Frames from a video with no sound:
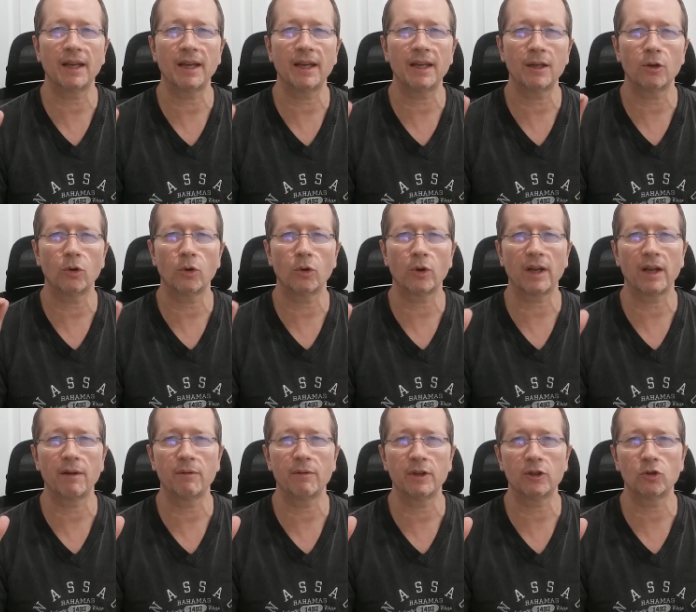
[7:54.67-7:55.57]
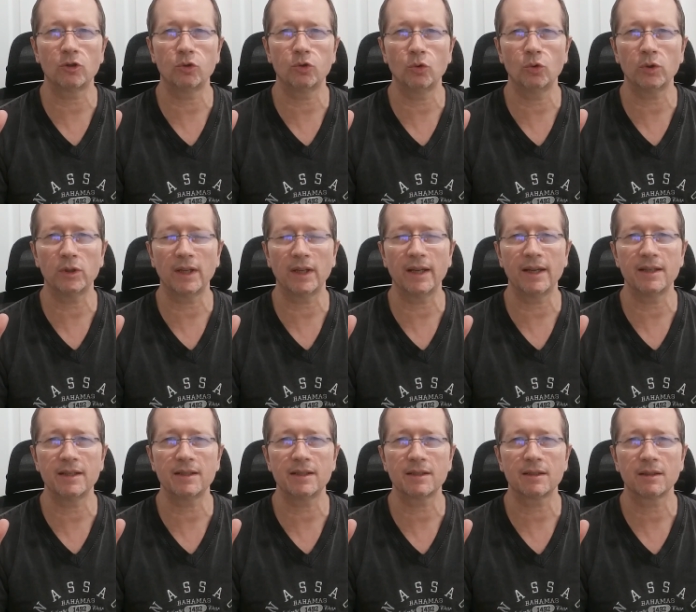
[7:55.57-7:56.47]
day or every two
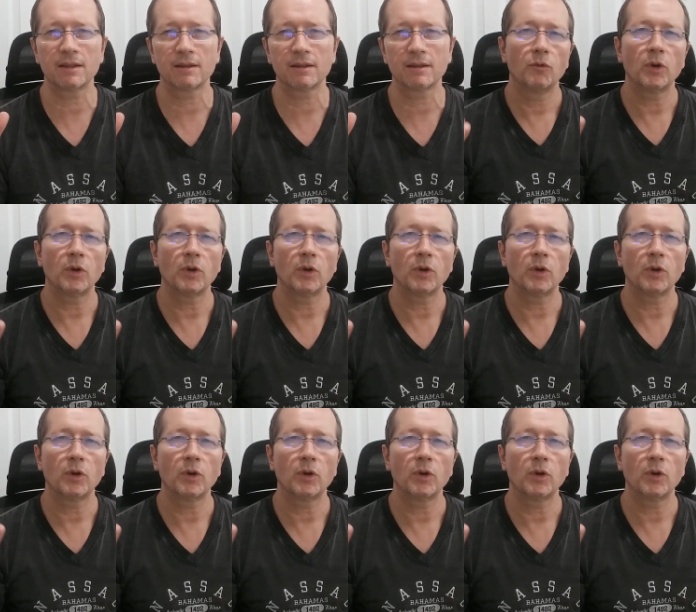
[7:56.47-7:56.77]
days.